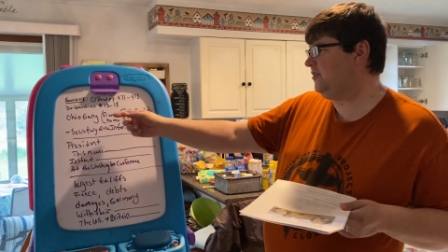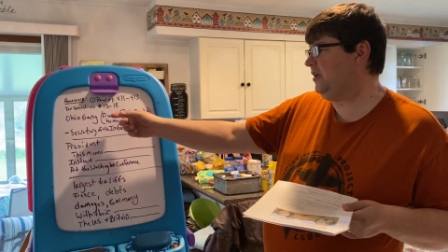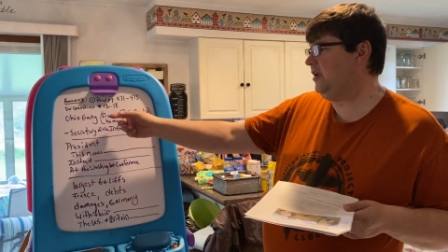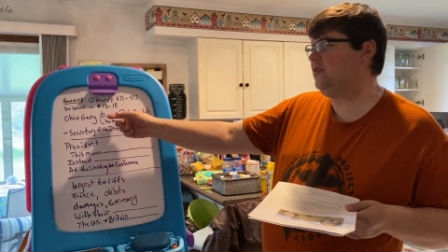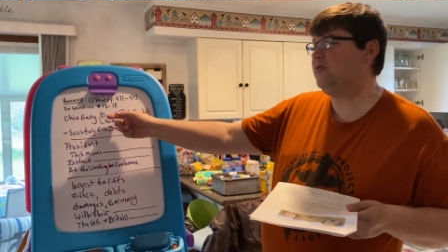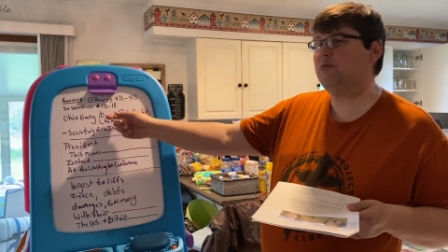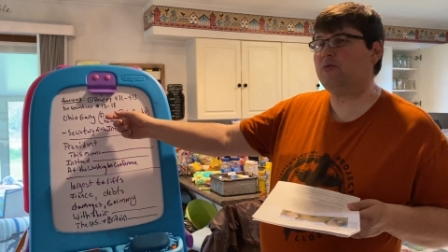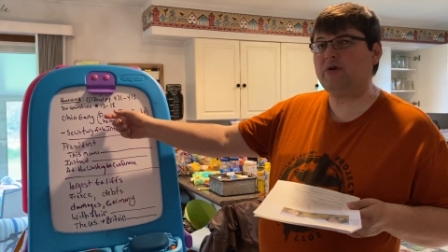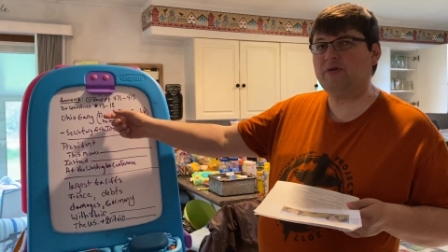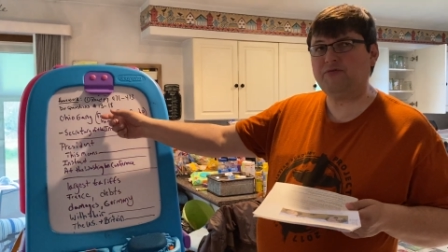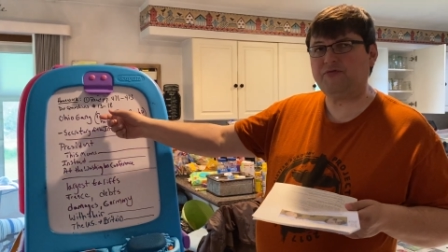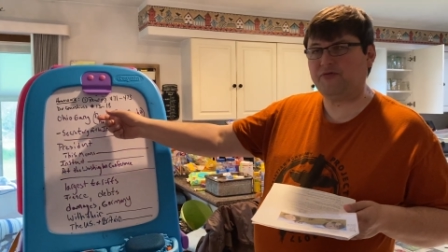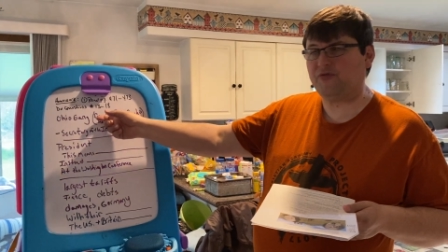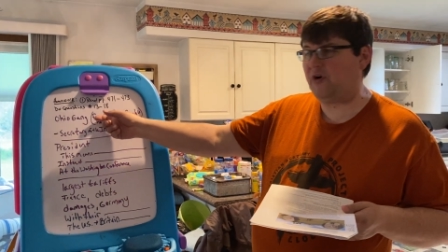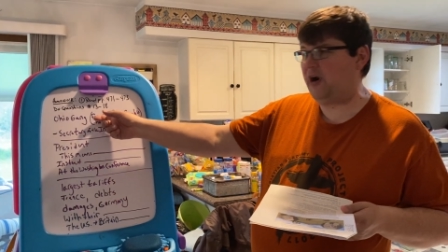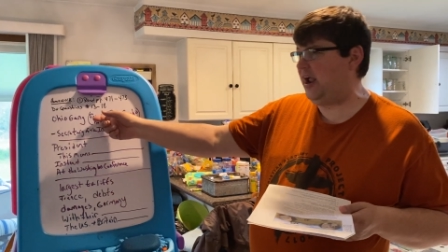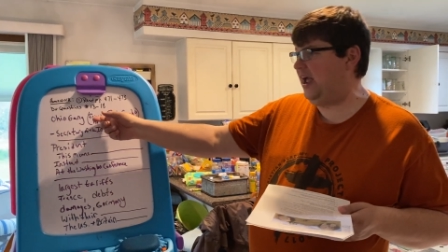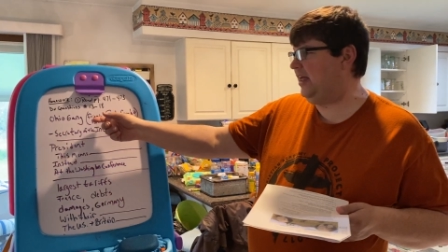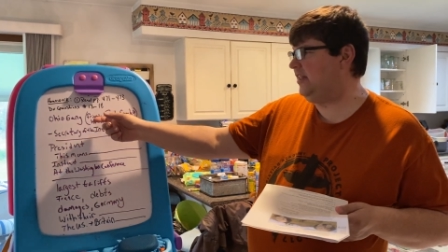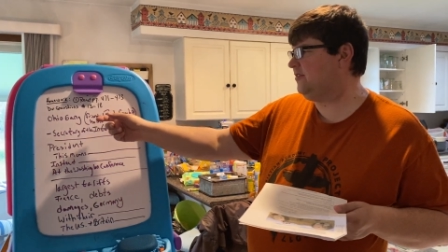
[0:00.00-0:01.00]
these were
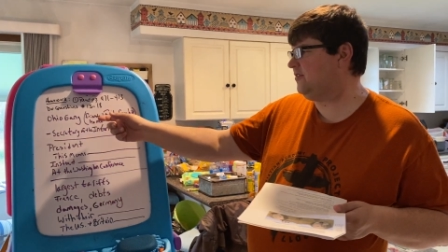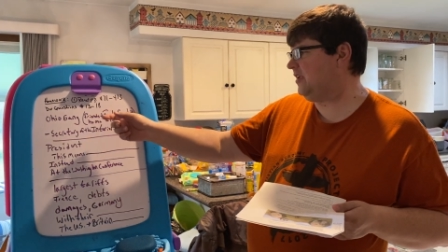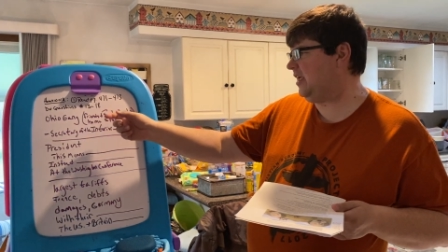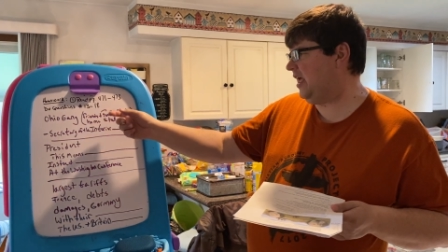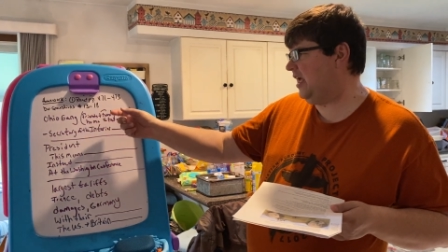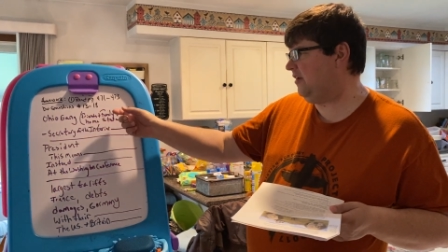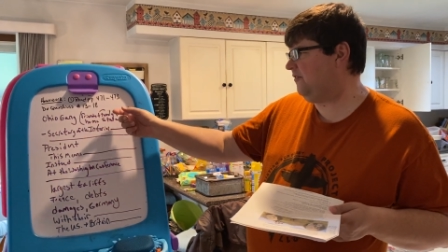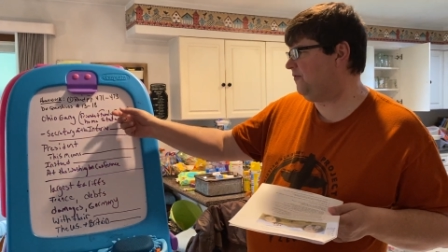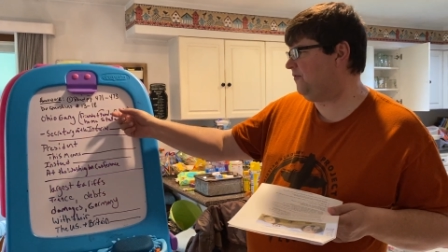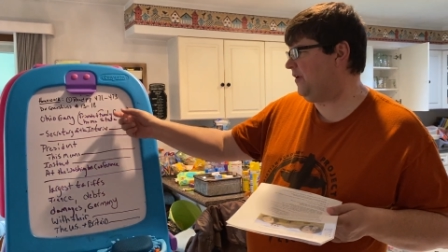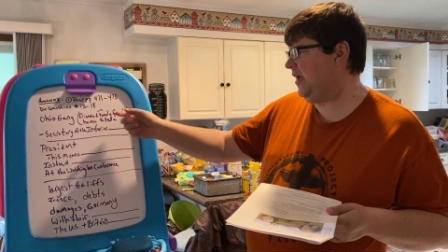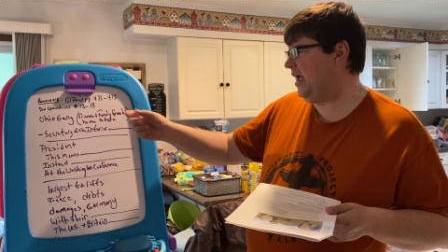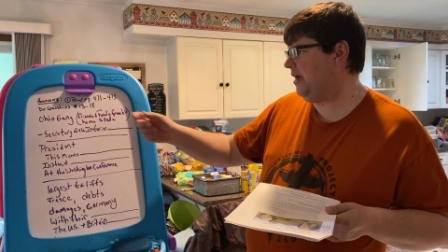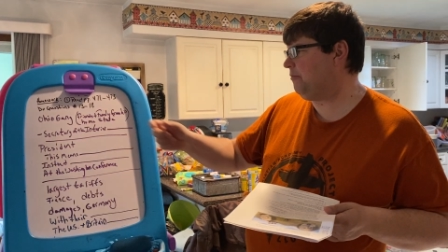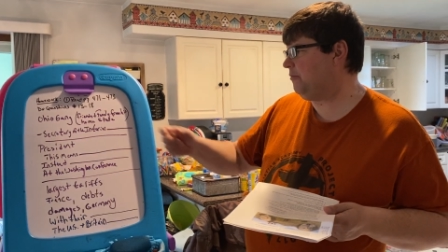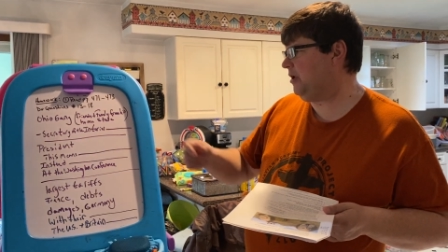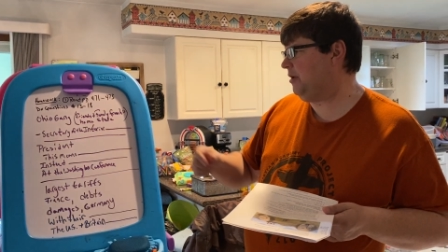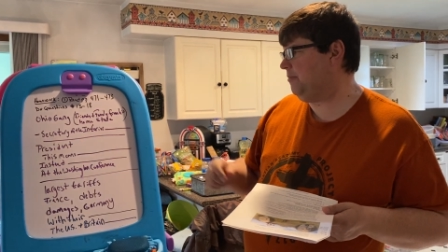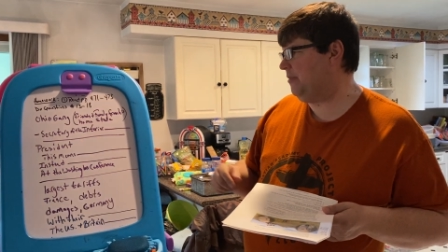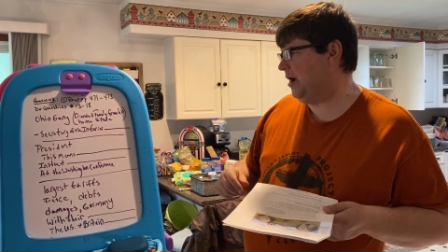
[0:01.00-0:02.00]
friends and
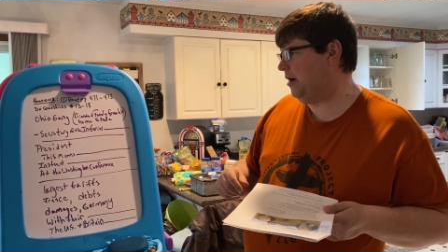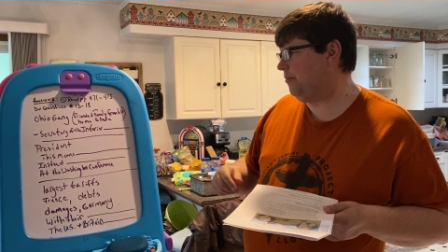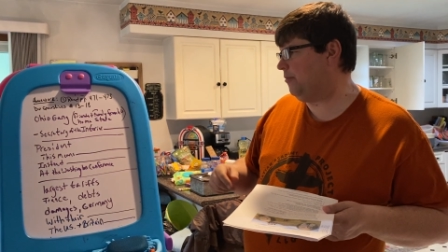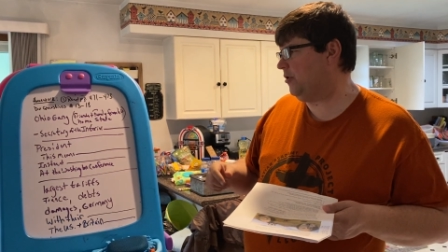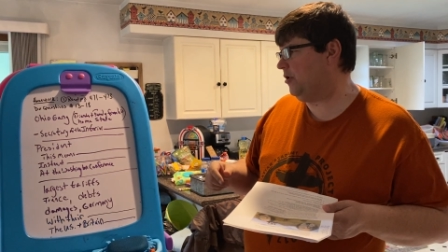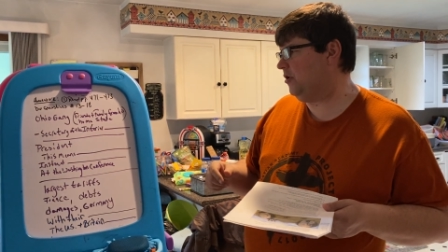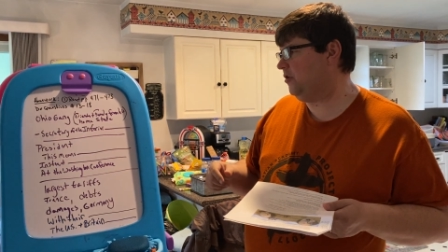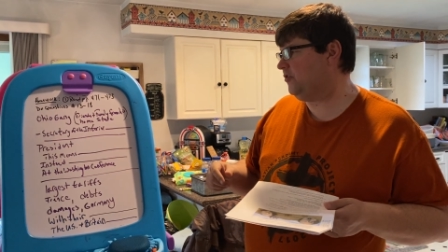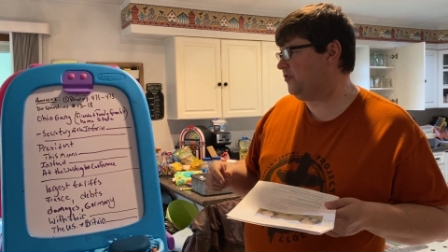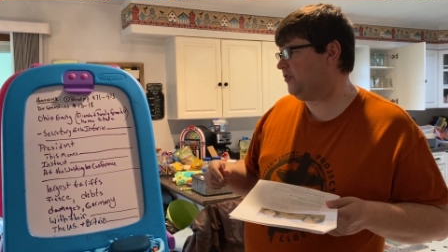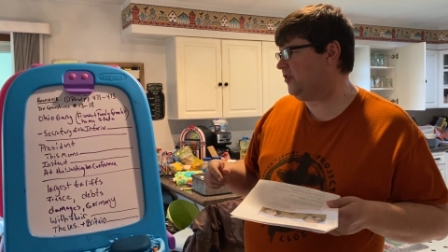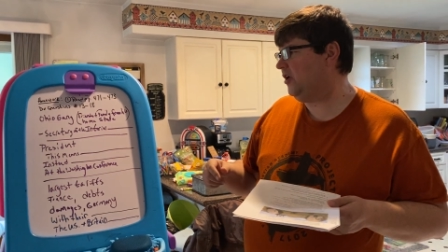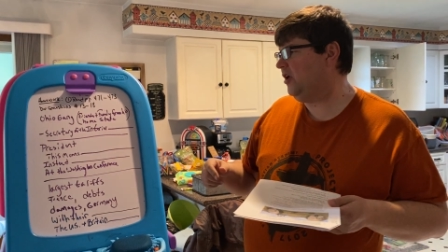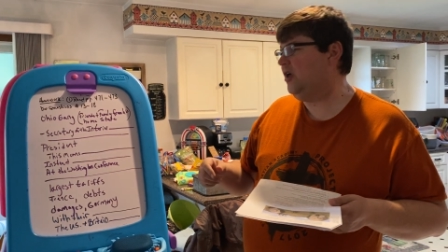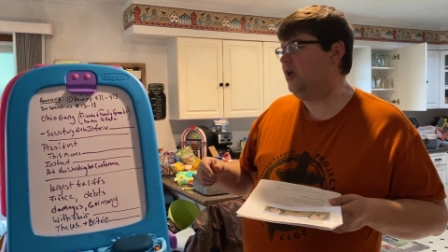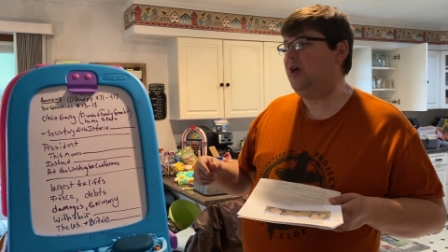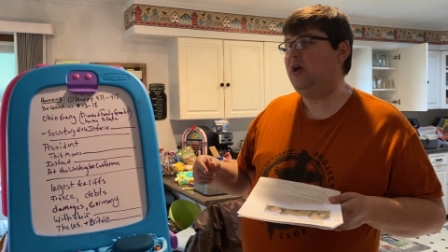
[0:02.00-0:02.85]
family members